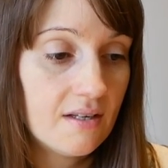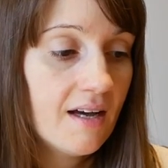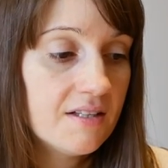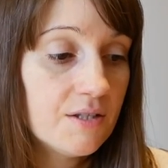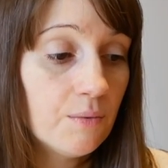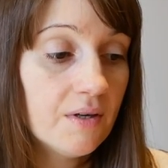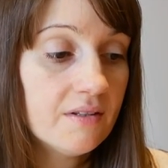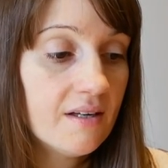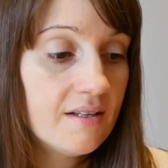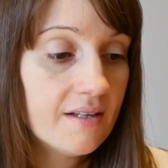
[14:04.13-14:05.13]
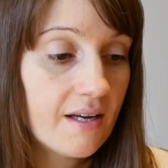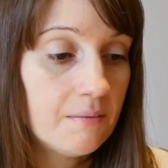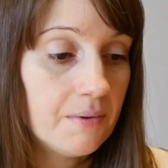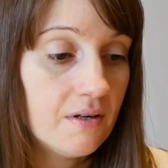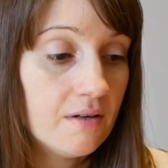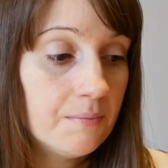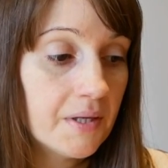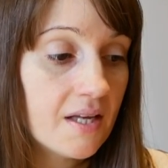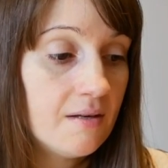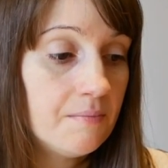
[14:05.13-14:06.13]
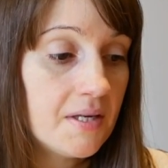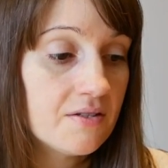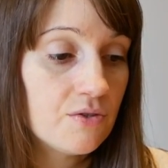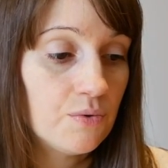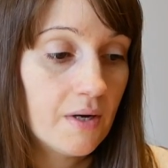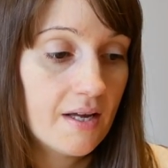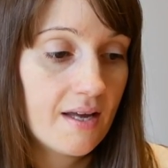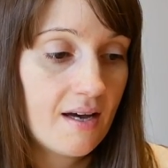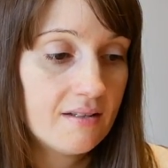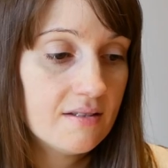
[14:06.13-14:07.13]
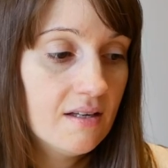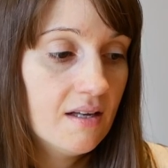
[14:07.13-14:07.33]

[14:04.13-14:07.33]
Until one night in a gay bar, Bakim meets a talking cat.